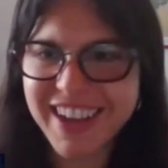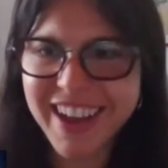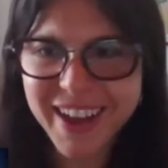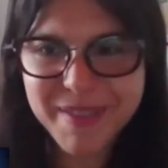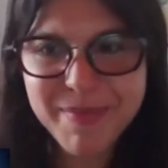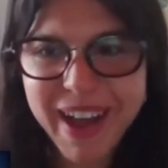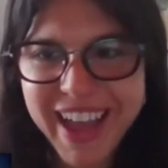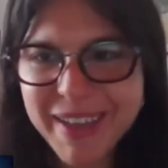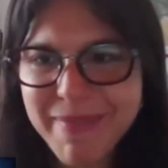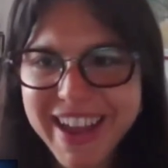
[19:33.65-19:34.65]

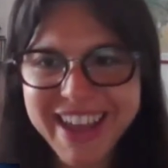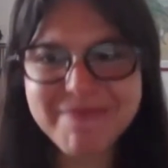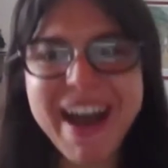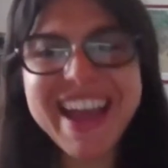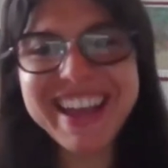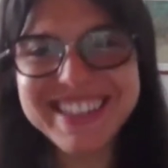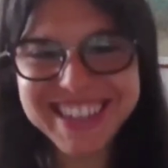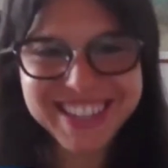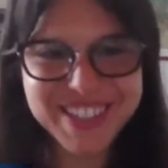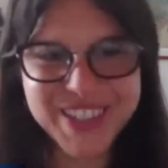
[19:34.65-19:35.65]
by my
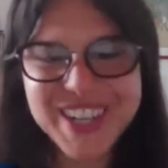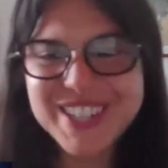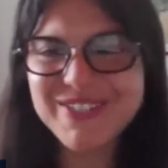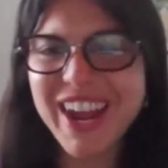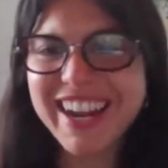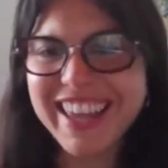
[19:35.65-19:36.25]
ancestors, right?